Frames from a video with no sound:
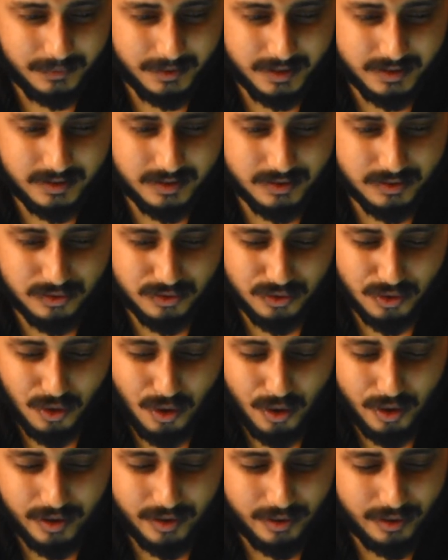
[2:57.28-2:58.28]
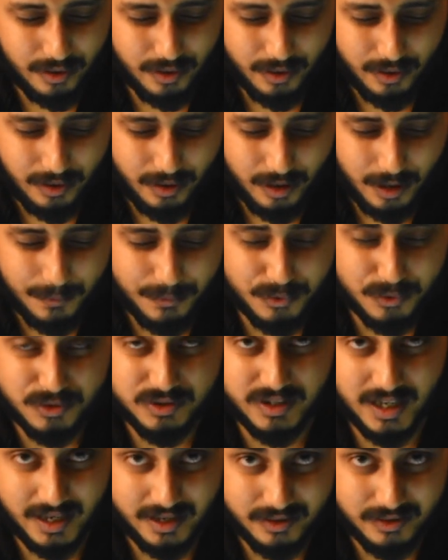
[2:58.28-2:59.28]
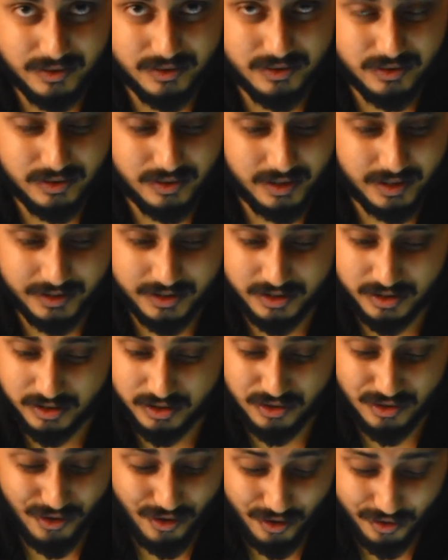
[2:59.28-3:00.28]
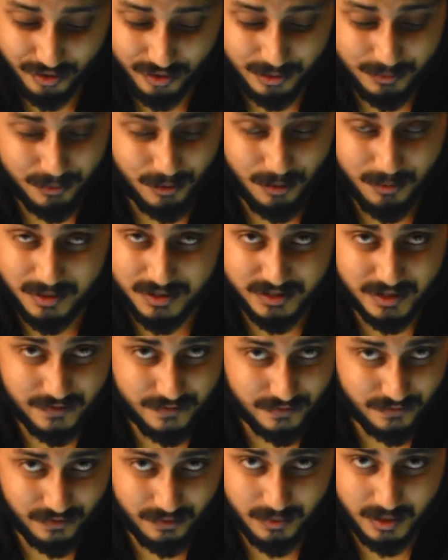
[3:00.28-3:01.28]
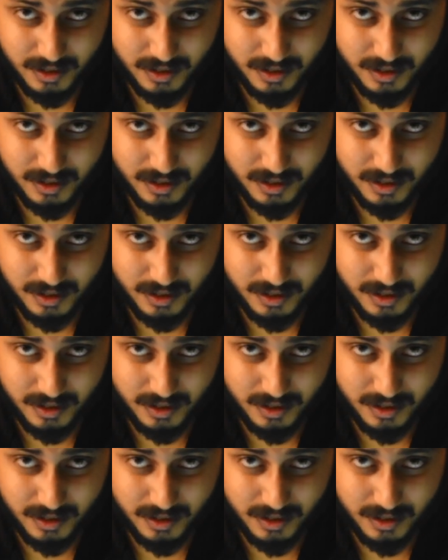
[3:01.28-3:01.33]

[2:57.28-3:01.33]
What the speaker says: this is not up to standards, this is not going to probably save you